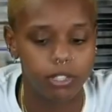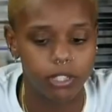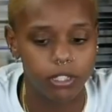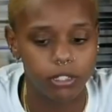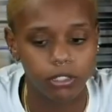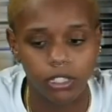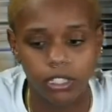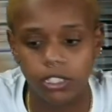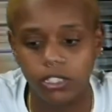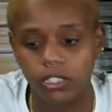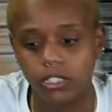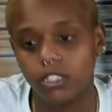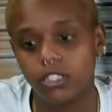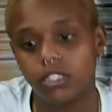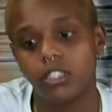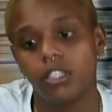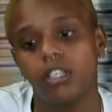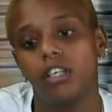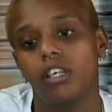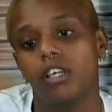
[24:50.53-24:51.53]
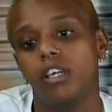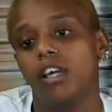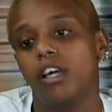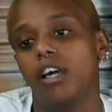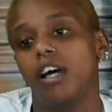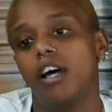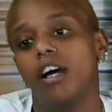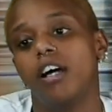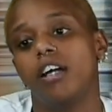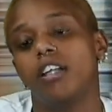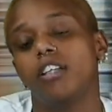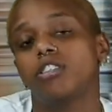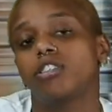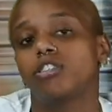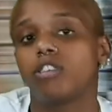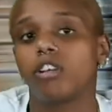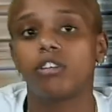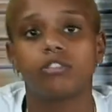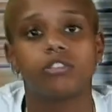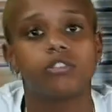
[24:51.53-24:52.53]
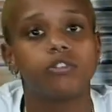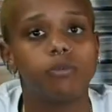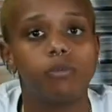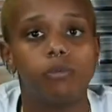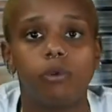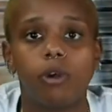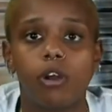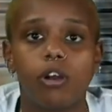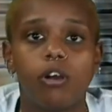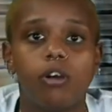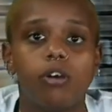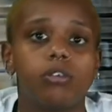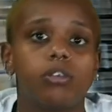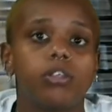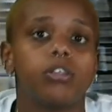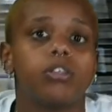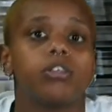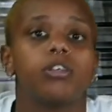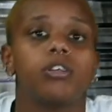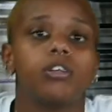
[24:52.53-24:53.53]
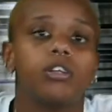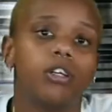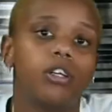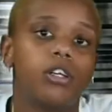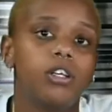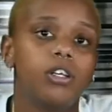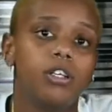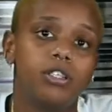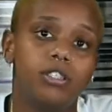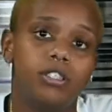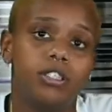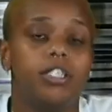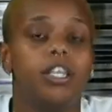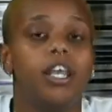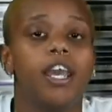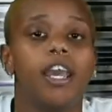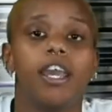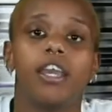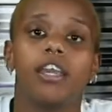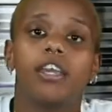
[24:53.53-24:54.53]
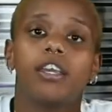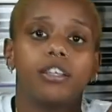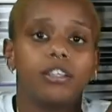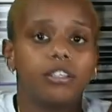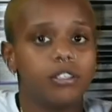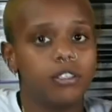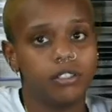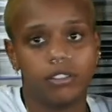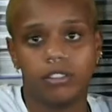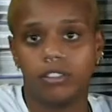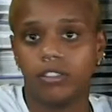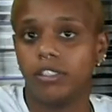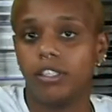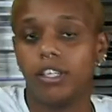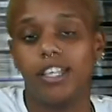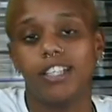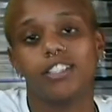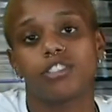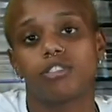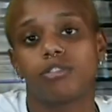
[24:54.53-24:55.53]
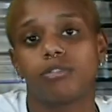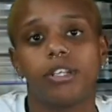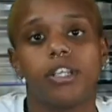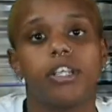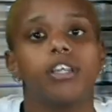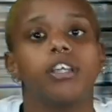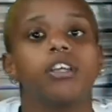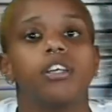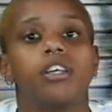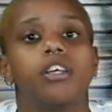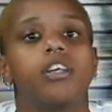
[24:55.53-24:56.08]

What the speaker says: illness, the struggles of the world today, history,